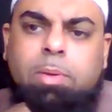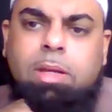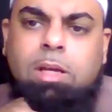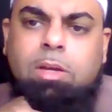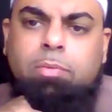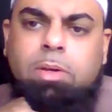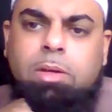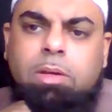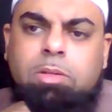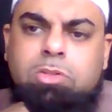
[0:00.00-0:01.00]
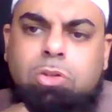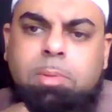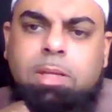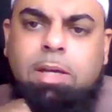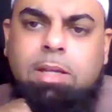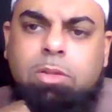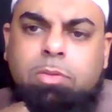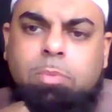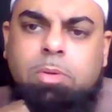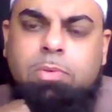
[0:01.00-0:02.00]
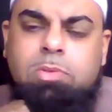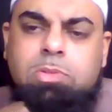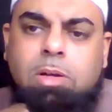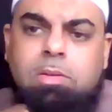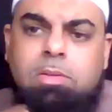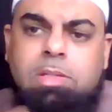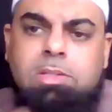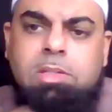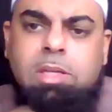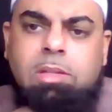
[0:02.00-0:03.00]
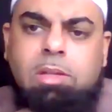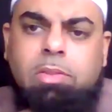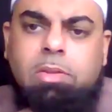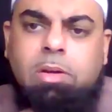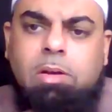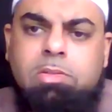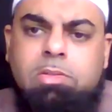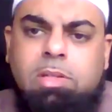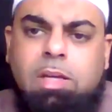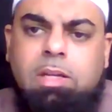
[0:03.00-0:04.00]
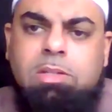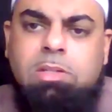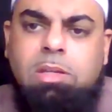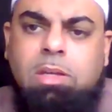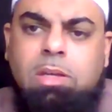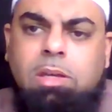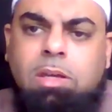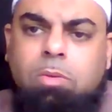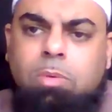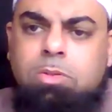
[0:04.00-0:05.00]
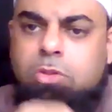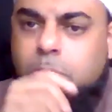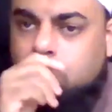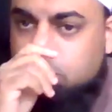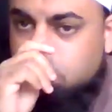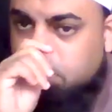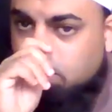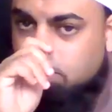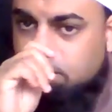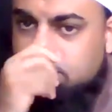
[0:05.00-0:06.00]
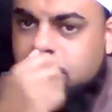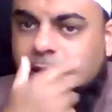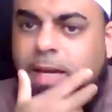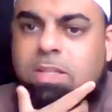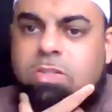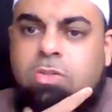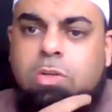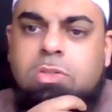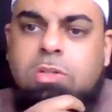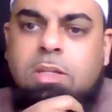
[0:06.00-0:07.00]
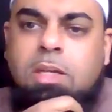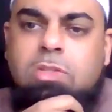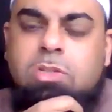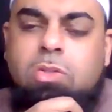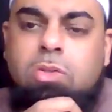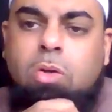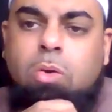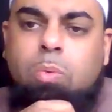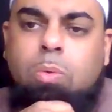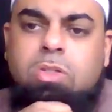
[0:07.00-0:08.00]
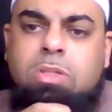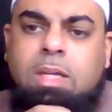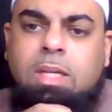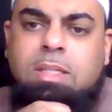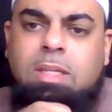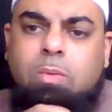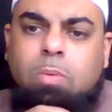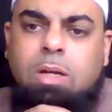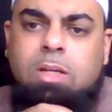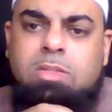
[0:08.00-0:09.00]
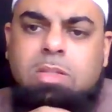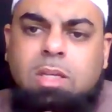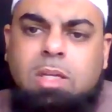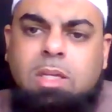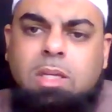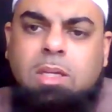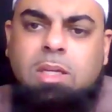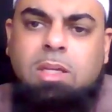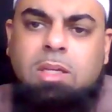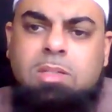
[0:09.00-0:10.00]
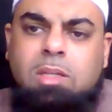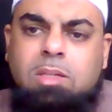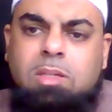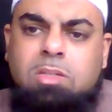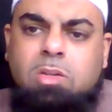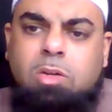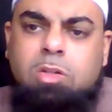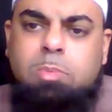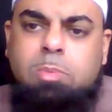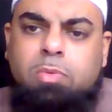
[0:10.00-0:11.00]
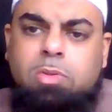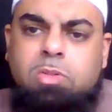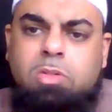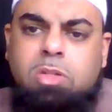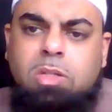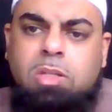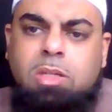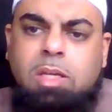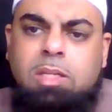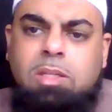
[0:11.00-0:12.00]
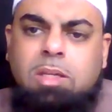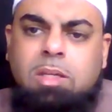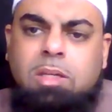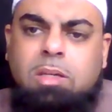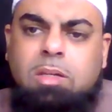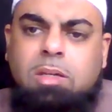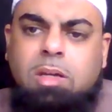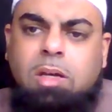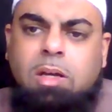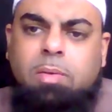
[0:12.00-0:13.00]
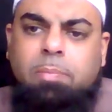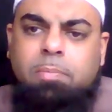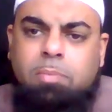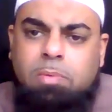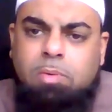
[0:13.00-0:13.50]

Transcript: we have so many hadith from different scholars that state that there are signs can one worship all nights and search the nights to know which night it was? Is it discouragement for searching the night? Um,